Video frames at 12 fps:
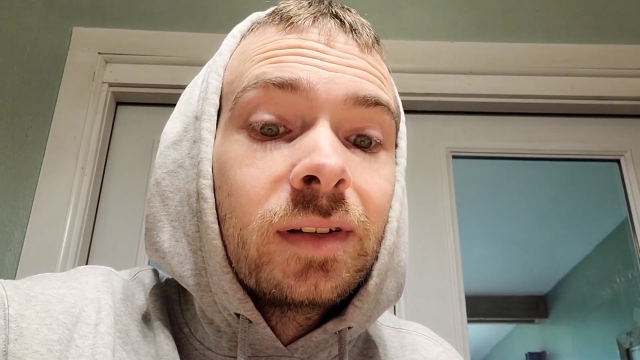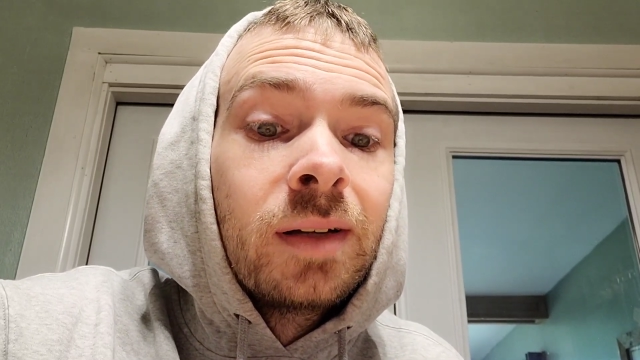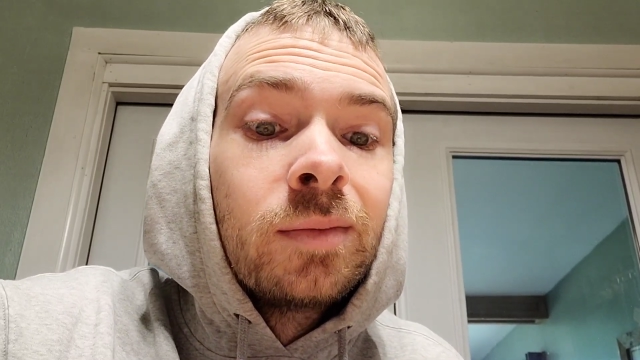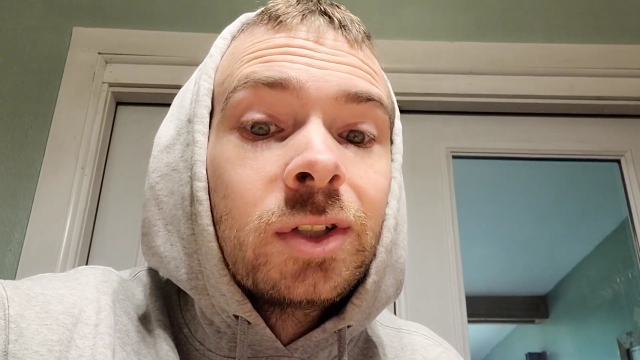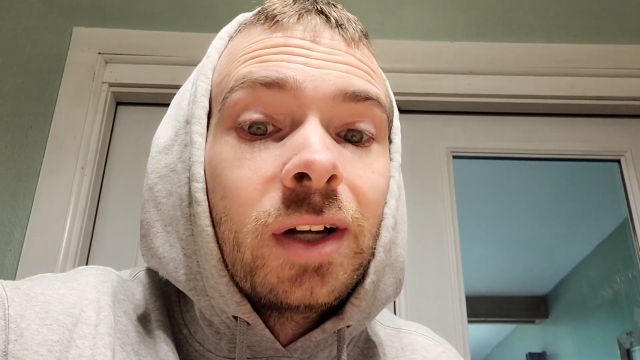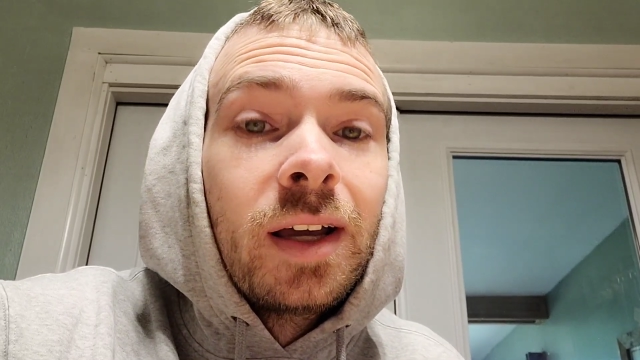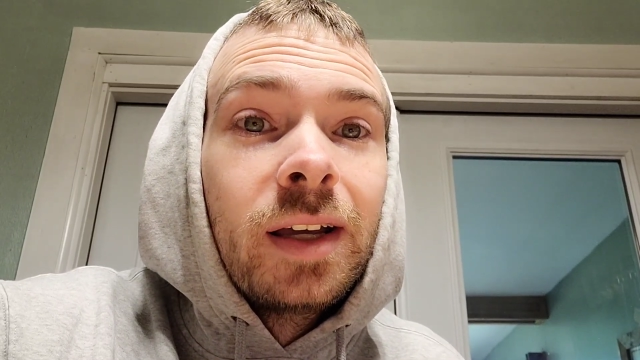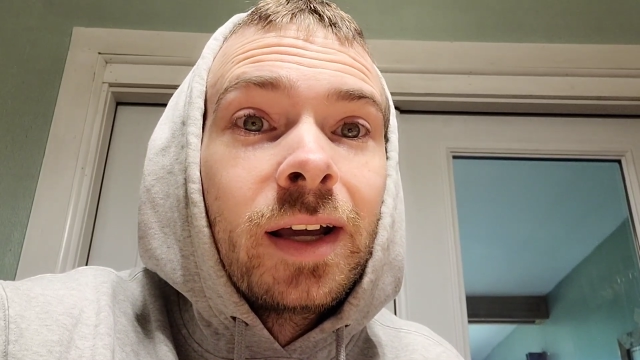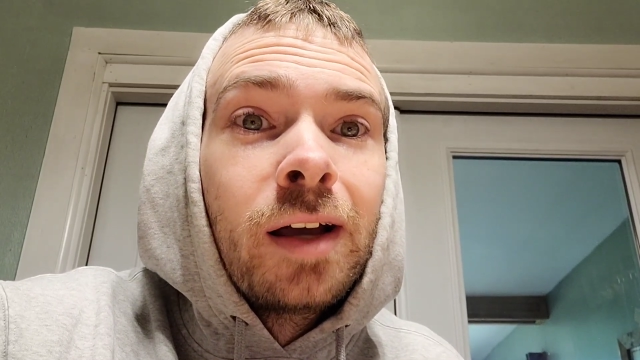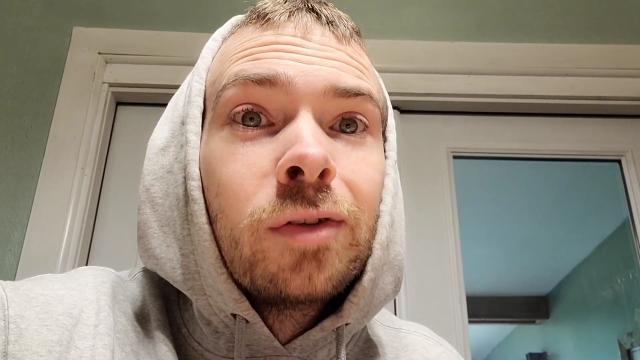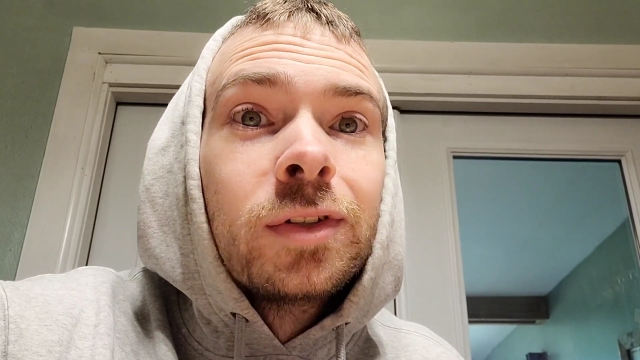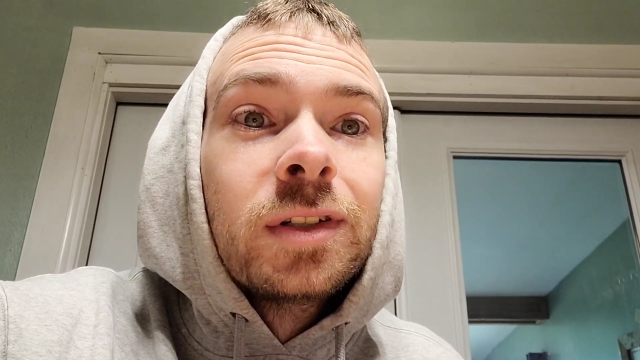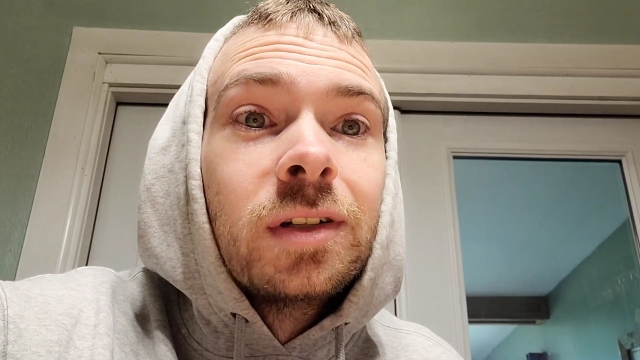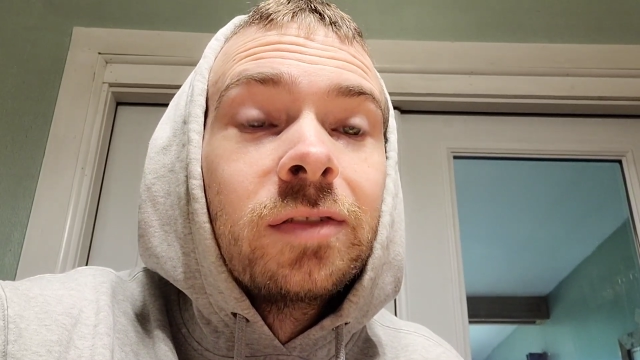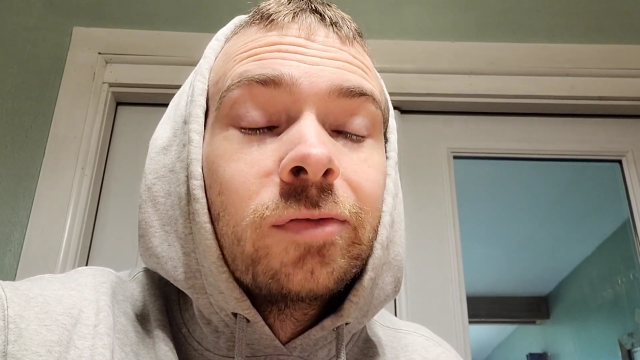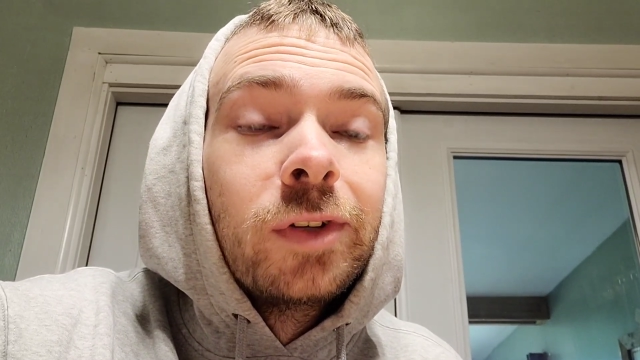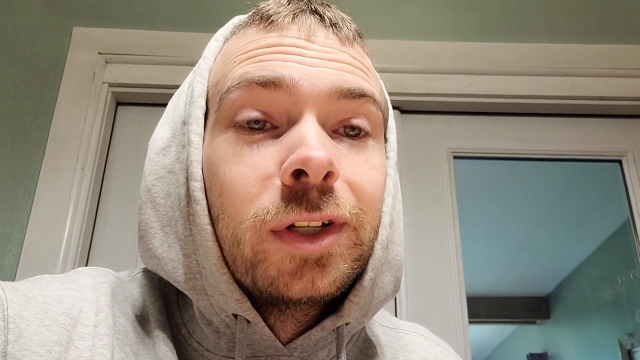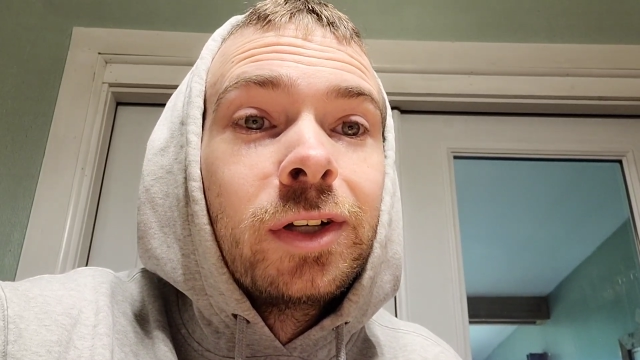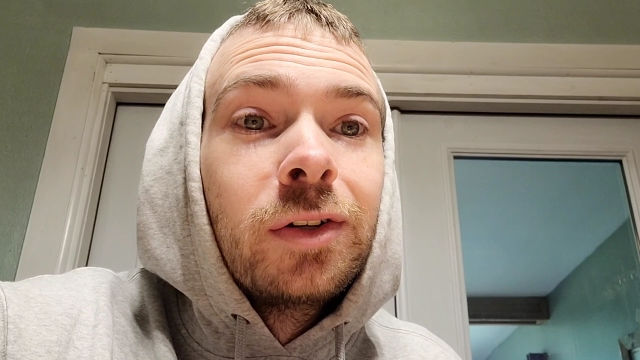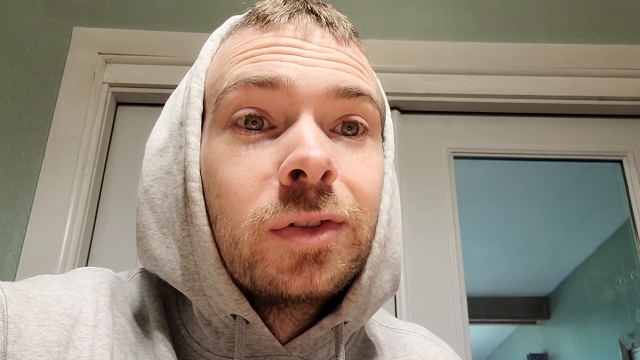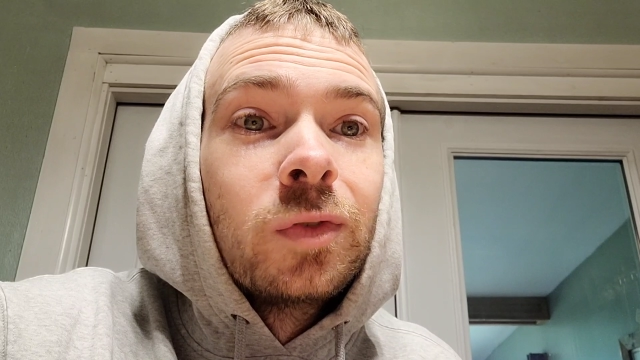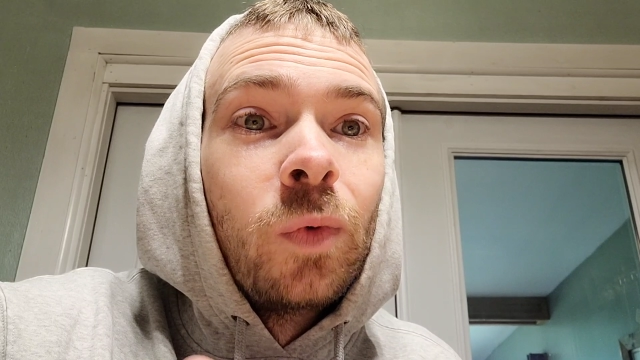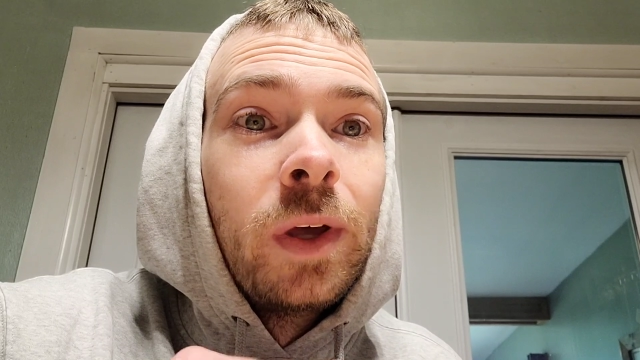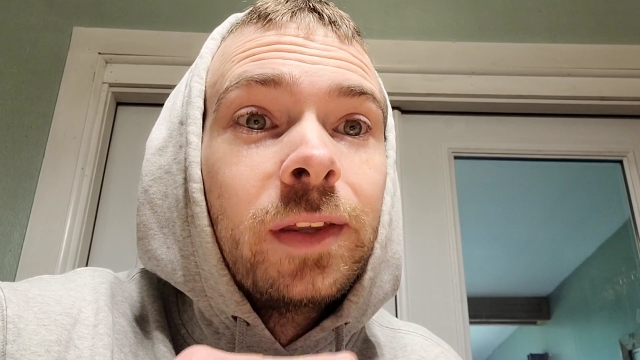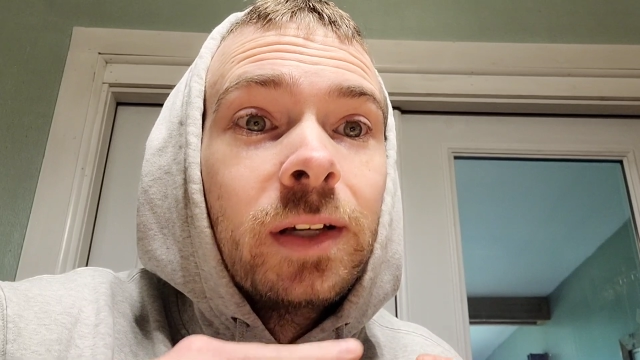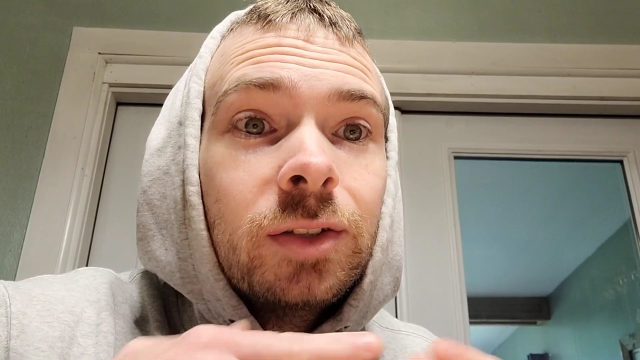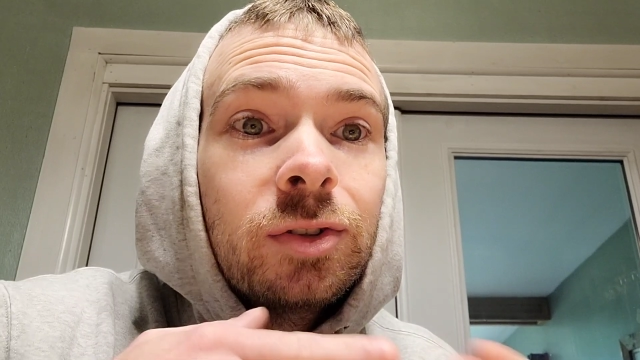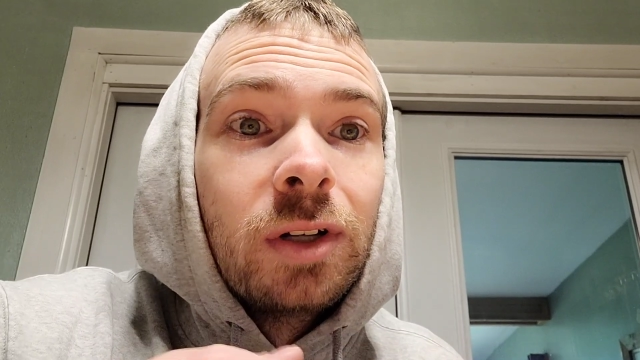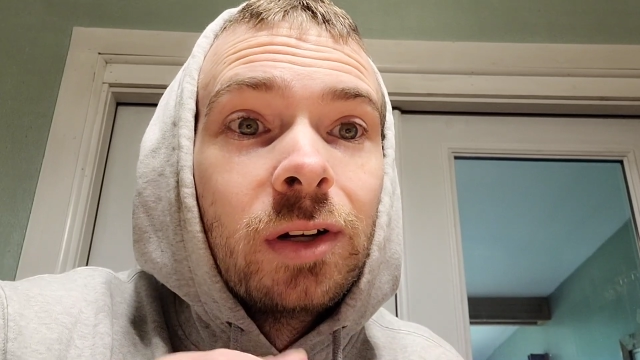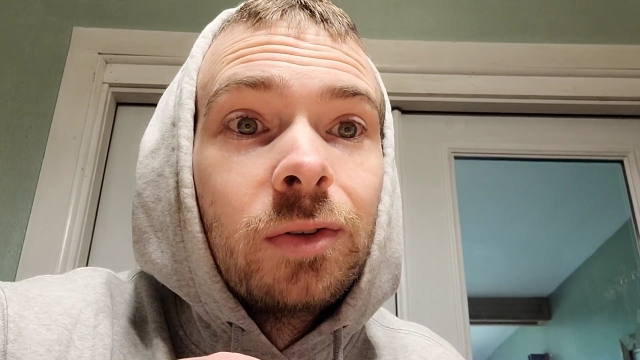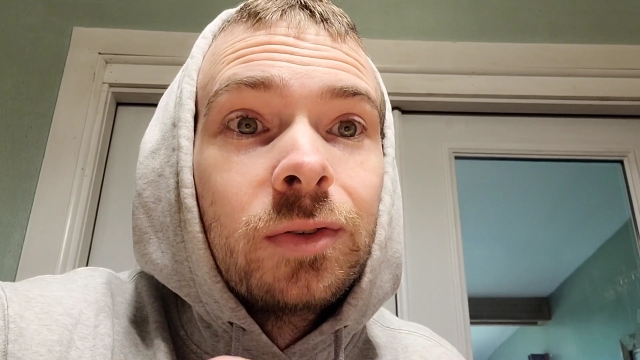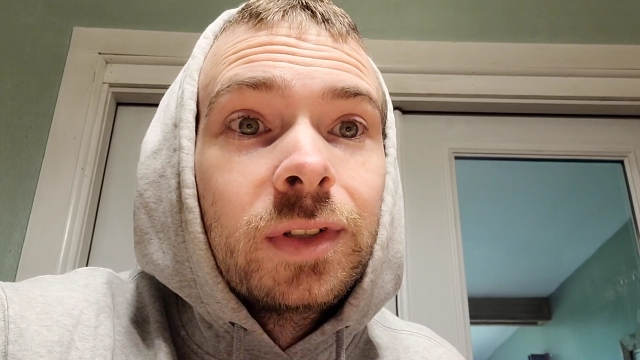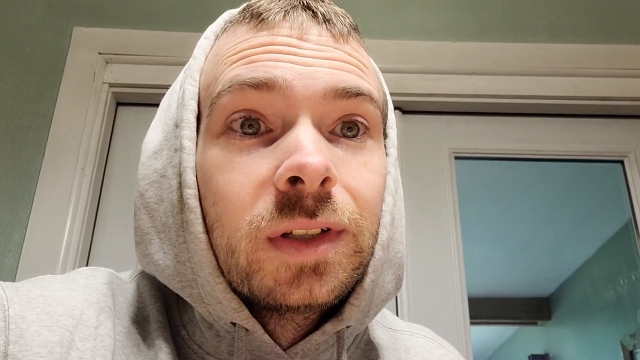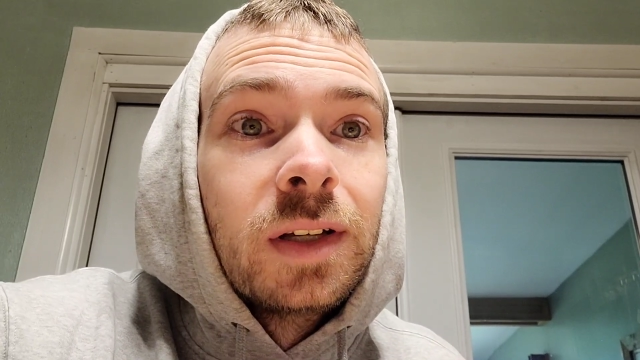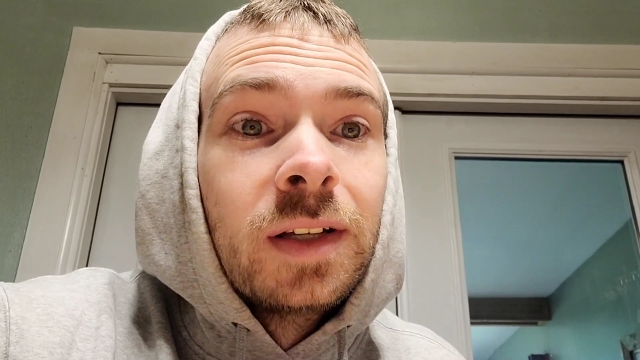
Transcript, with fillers: I'm trying out certain videos with intros